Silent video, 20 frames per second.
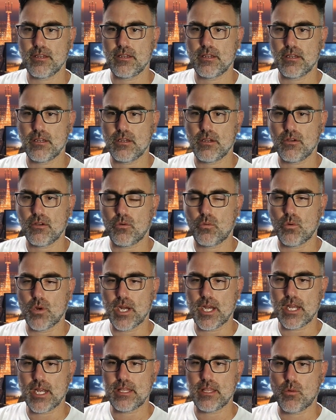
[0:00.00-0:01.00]
We need a
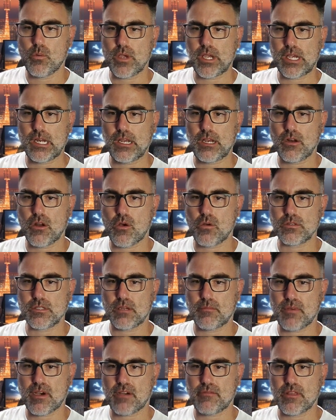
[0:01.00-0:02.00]
weekly close above
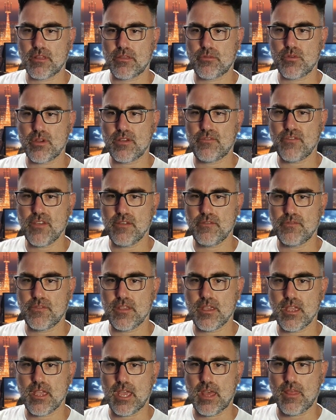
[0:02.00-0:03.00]
the 350,
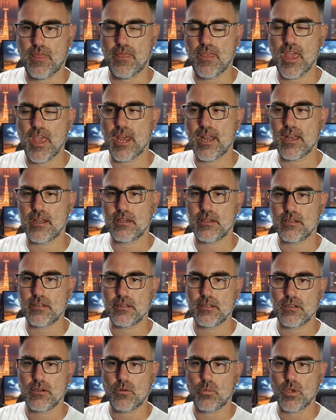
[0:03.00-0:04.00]
and then we
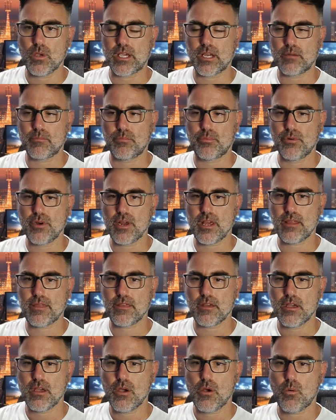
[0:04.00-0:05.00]
can breathe
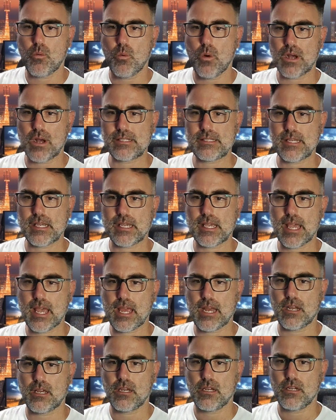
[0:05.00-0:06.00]
once again
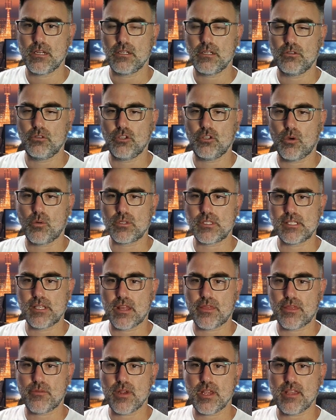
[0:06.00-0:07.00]
towards the
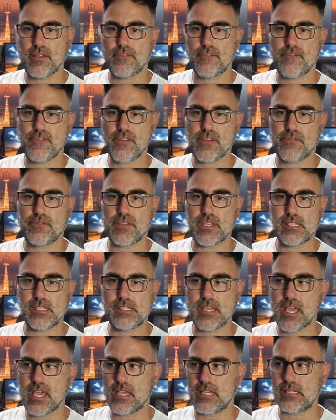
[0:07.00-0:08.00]

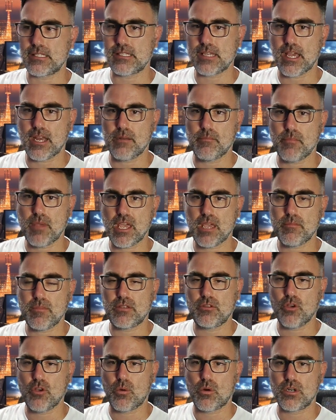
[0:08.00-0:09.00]
356 and maybe
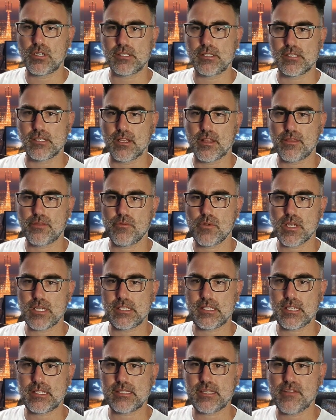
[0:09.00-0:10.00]
towards
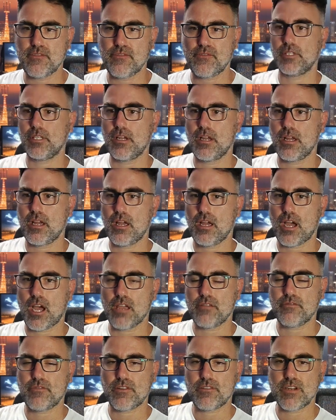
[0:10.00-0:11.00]
365.
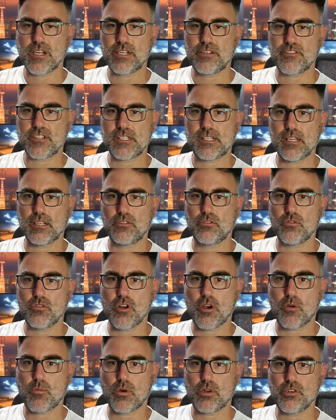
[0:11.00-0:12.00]
I'm very interested to
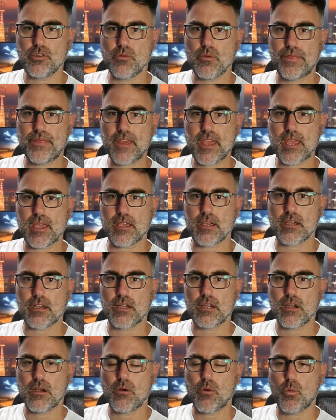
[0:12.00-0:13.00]
know what you think,
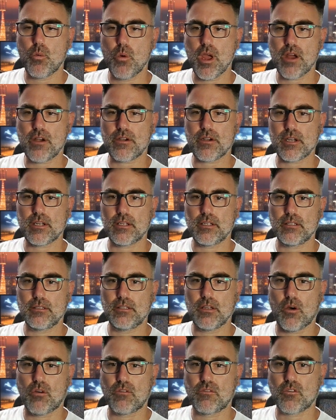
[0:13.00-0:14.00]
where
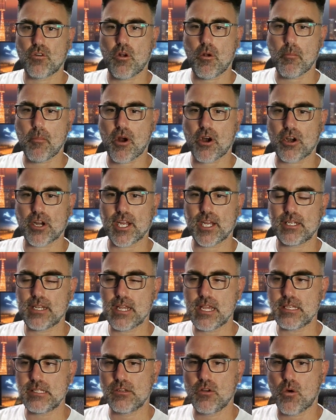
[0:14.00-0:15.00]
the overall market
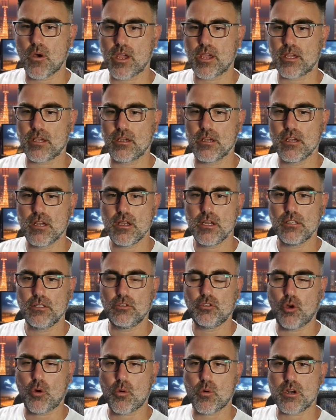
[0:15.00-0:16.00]
is going
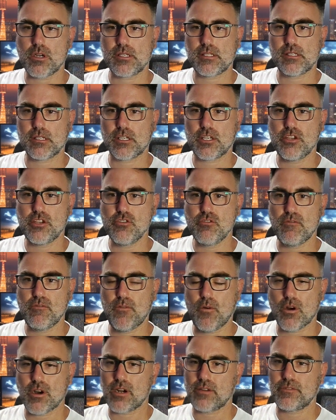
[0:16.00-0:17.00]
towards
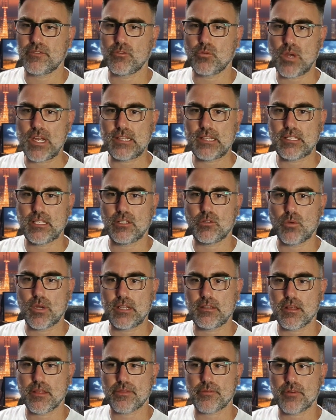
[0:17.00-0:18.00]
Q4 of
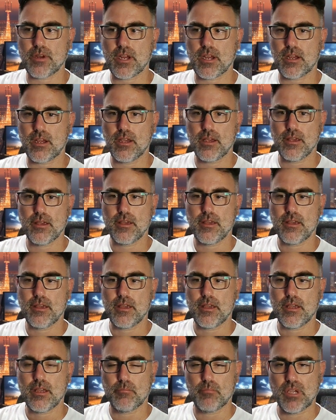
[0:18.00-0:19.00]
2023.
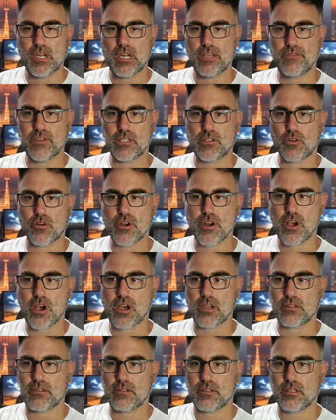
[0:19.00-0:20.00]
Believe it or
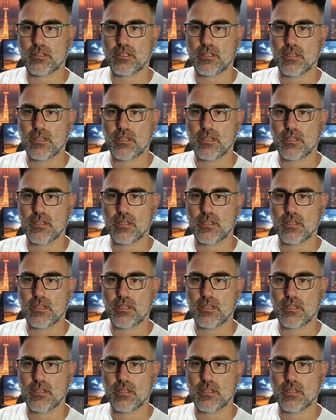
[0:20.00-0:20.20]
not,